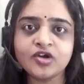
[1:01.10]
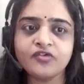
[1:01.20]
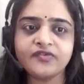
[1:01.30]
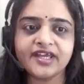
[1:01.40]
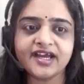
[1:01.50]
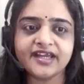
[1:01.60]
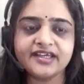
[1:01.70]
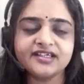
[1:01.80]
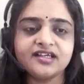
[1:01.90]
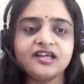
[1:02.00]
of
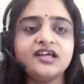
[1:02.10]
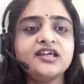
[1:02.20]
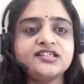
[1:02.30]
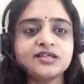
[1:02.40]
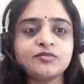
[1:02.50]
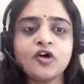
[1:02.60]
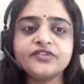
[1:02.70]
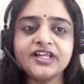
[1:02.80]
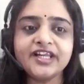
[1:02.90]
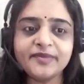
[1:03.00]
AI, some
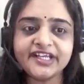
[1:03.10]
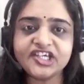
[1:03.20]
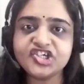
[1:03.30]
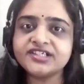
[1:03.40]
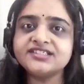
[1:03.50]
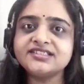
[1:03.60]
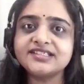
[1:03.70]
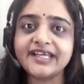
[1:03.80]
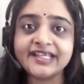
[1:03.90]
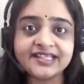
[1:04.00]
of the
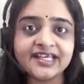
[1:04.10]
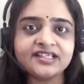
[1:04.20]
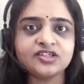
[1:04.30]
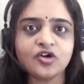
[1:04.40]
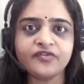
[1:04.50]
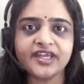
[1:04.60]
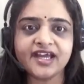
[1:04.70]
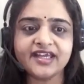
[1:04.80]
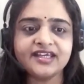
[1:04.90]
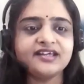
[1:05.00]
limitations, ethics of
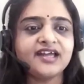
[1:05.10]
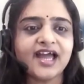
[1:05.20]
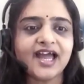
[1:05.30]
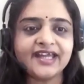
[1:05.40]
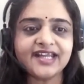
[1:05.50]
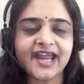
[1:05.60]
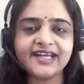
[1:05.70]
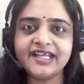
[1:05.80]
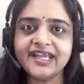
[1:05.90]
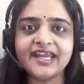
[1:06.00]
AI, and
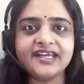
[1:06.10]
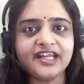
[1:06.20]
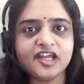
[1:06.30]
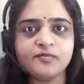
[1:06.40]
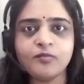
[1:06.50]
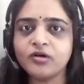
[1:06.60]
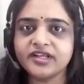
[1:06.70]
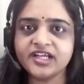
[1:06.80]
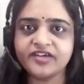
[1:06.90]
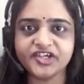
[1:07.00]
at the end,
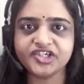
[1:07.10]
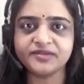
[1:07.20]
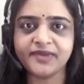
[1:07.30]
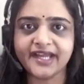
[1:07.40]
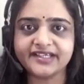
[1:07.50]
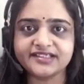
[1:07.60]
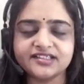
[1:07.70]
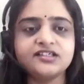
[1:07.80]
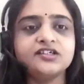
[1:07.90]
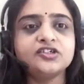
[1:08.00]
important question bank.
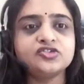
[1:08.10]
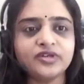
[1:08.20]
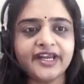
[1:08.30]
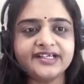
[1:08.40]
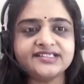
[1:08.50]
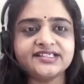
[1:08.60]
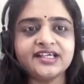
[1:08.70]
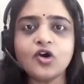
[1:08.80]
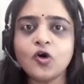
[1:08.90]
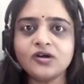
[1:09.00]
So let's
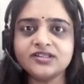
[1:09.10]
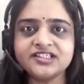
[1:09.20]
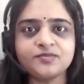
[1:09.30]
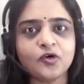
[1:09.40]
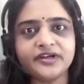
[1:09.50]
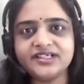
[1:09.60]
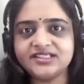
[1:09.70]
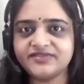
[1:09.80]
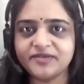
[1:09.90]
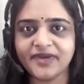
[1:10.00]
see all these
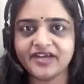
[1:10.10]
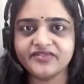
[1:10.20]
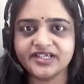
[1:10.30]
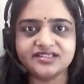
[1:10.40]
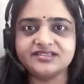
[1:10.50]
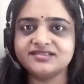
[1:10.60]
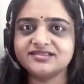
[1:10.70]
points one by one.